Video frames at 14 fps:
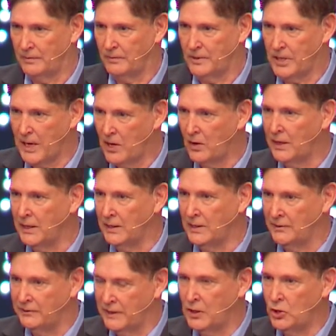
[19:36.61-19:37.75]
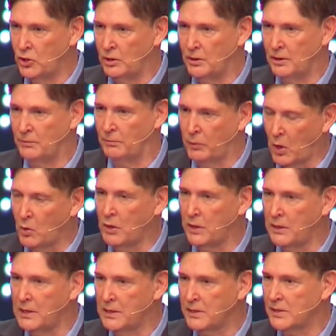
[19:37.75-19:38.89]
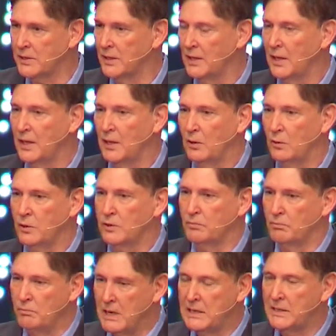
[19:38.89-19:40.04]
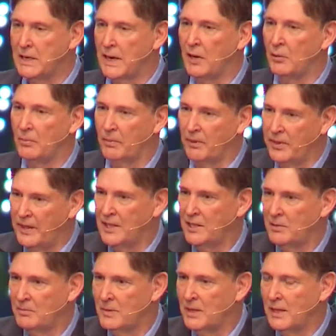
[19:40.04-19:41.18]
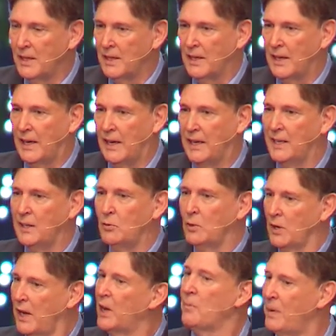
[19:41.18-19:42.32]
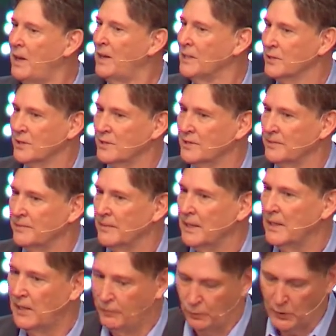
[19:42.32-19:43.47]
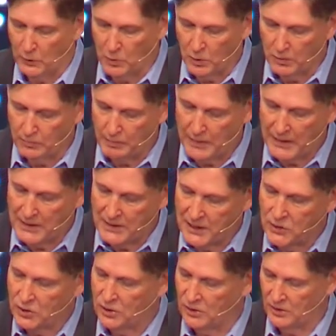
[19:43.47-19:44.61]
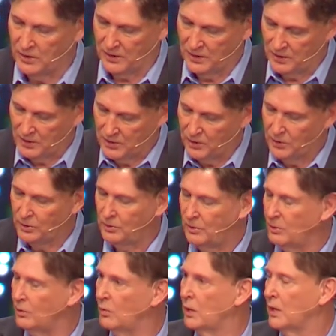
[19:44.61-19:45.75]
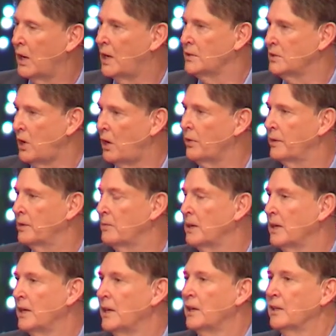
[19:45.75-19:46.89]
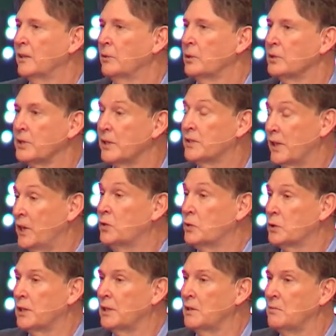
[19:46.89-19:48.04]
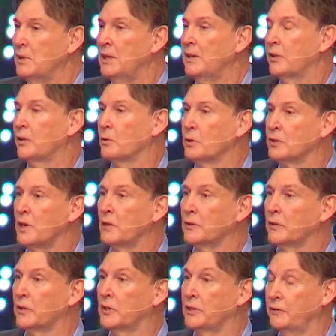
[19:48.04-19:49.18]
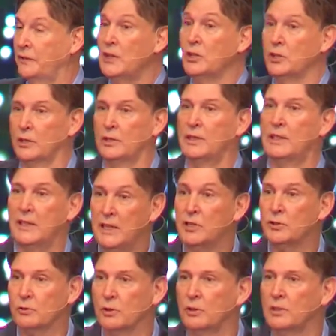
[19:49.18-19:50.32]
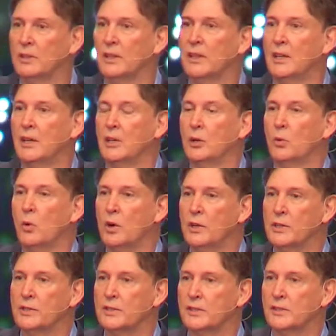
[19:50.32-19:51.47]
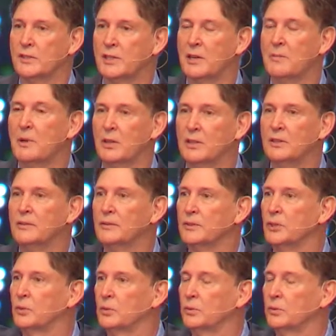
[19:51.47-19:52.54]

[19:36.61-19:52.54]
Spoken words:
tearing and division and brokenness. It was meant to help them, and it will help us if we will pay attention to what God taught them. It's interesting to me that the result of the division in Israel was similar to